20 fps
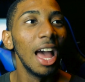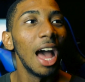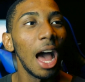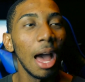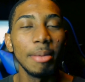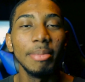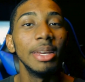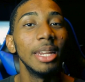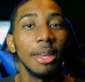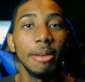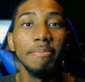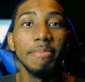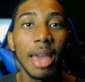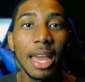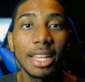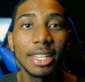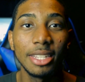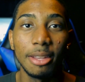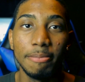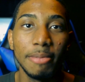I mean, it
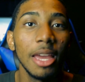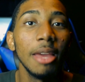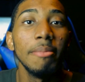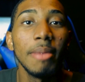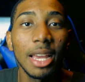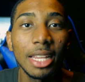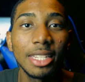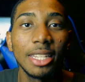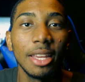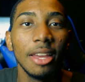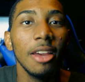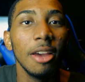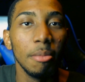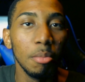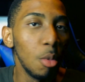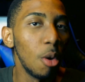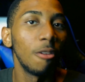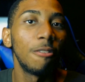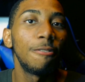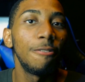makes it
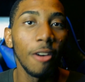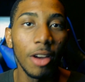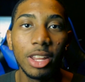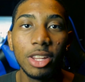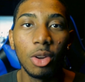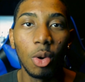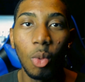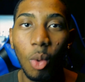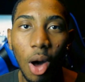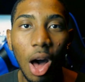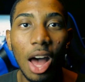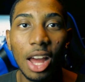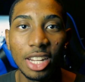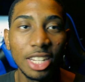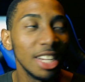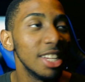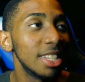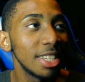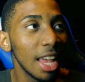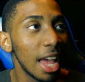more fun to
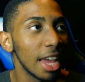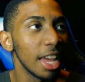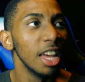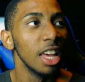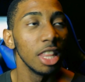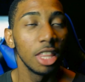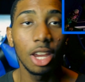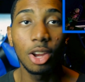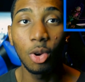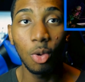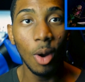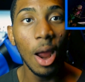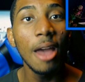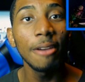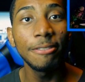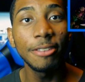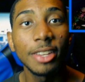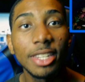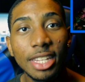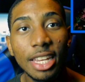watch. It's like the
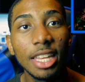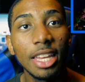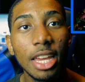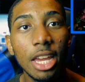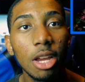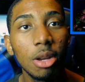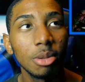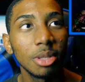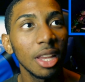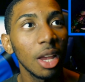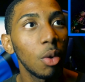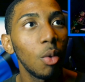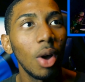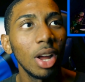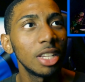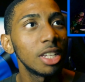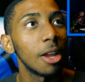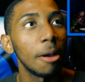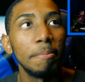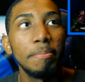graphics in here is like
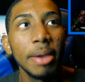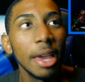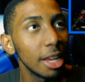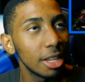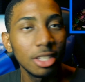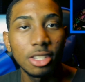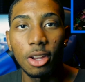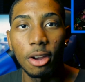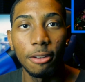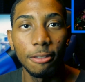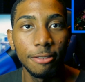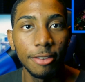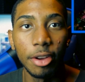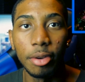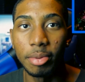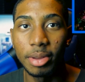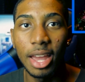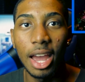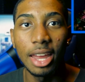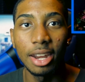watching a Pixar
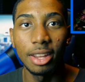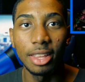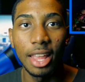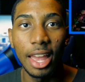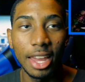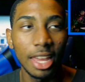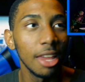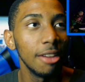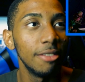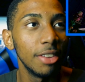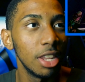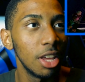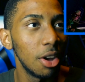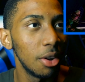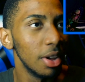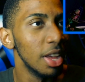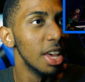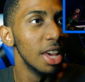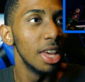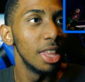film, kind of like, even
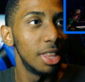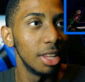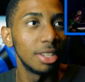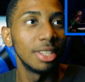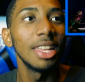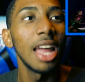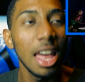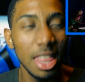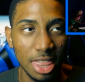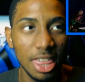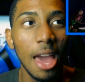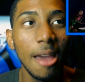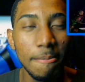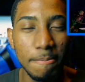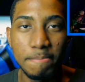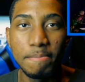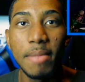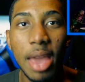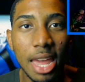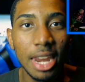though there's not
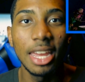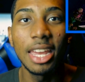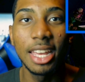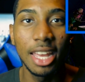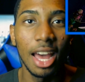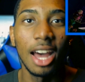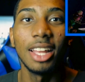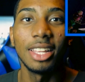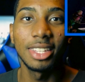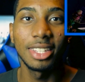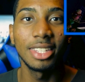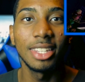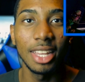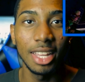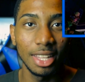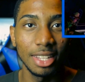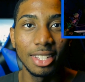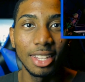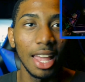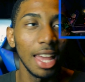that many
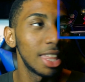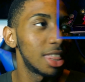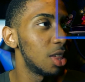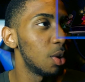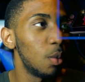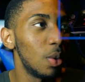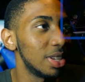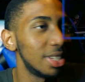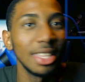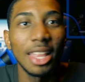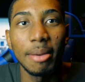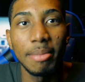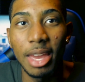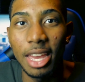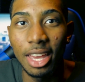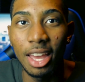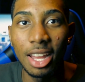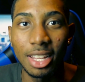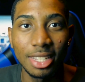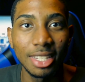cutscenes, like there wasn't that
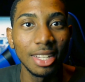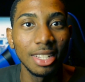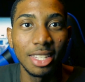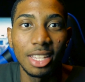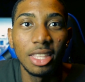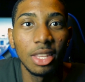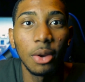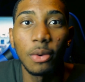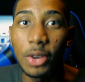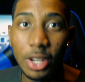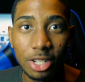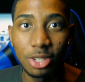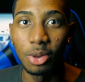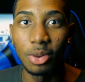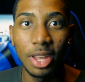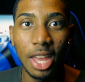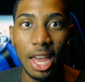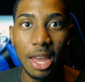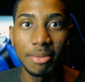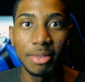many cutscenes in the
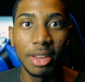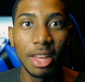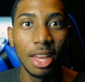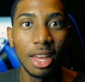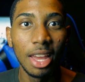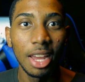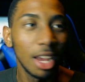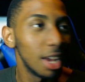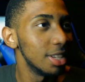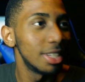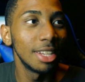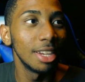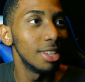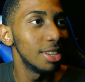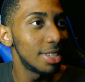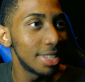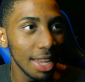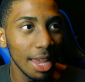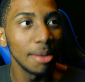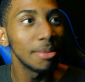original game, because they're
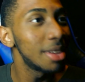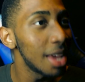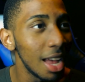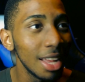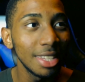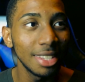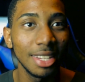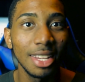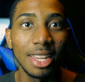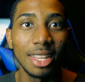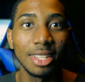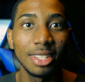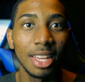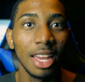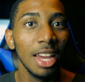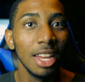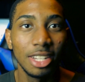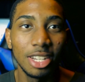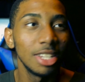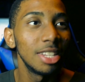the same cutscenes,
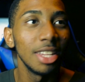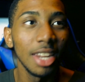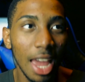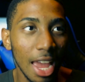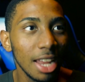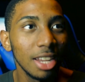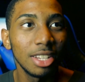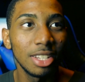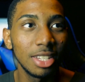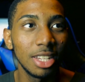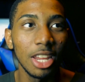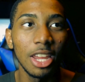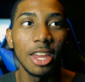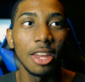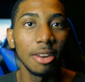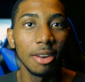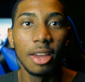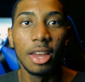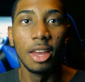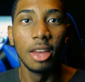just in
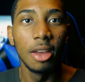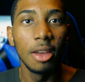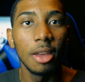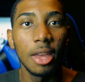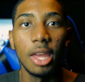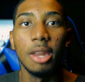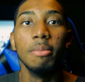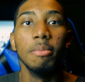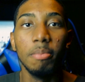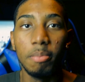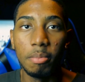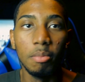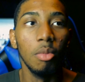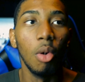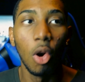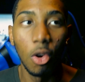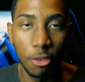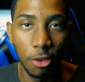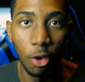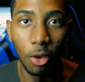HD and
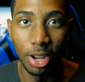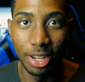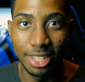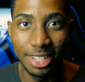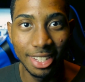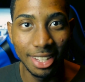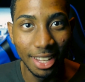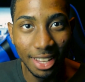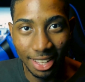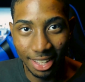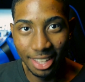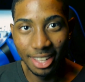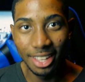more voiced.